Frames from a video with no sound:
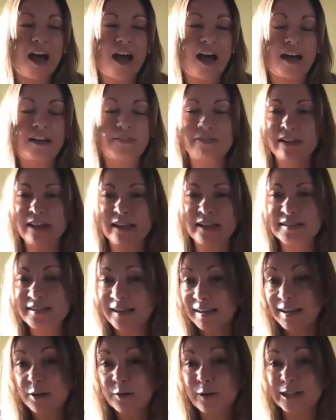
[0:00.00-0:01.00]
And the
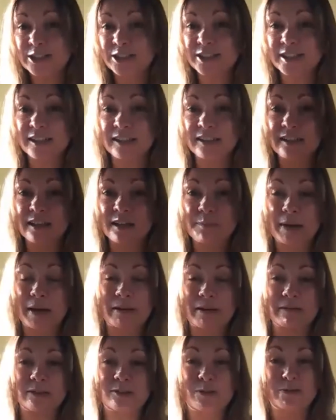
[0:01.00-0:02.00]
second question
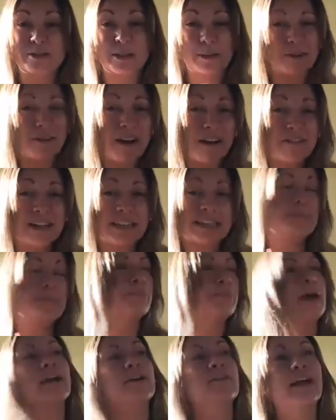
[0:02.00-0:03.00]
about the sort of demographics and
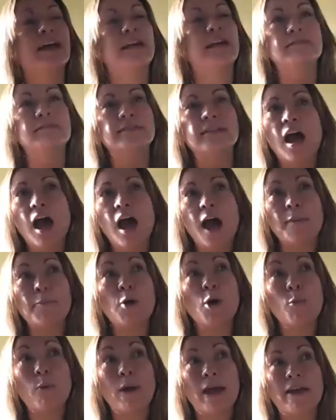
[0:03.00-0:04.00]
background, I'm
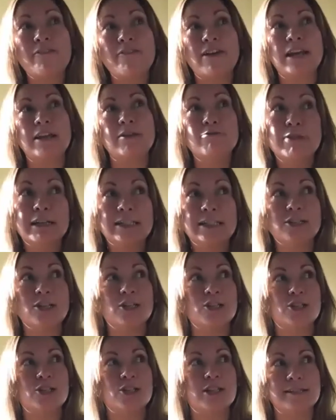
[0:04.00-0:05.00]
not aware of any
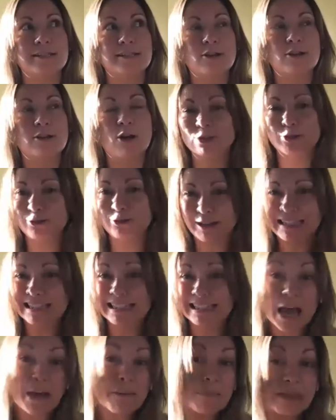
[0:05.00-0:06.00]
research that's gone sort of in
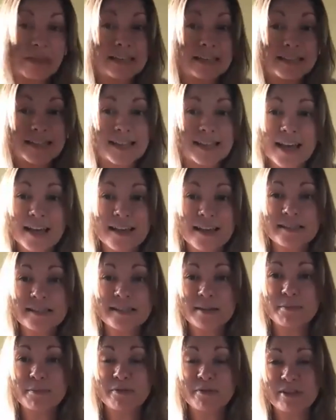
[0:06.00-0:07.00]
depth into that.
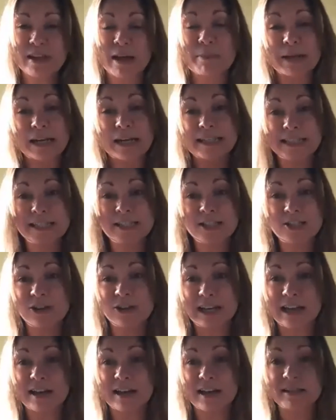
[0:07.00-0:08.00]
I did
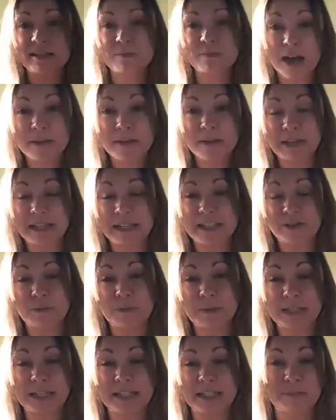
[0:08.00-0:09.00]
certainly ask my
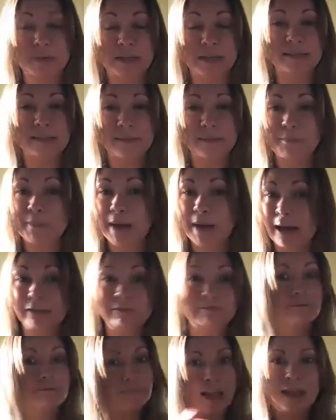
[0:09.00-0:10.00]
interview participants
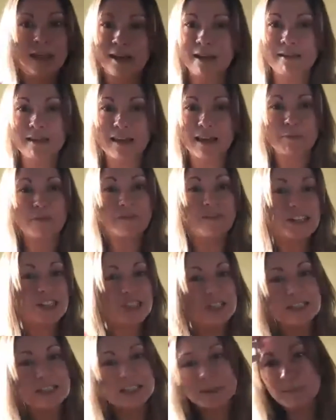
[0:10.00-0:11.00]
about their
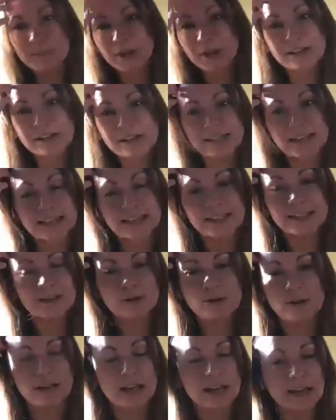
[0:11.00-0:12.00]
professional experiences
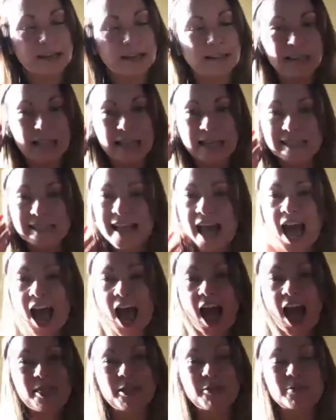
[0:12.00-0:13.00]
and things,
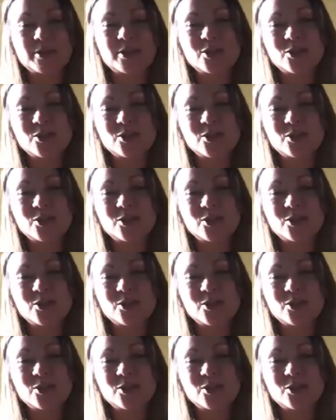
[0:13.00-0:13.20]
and they were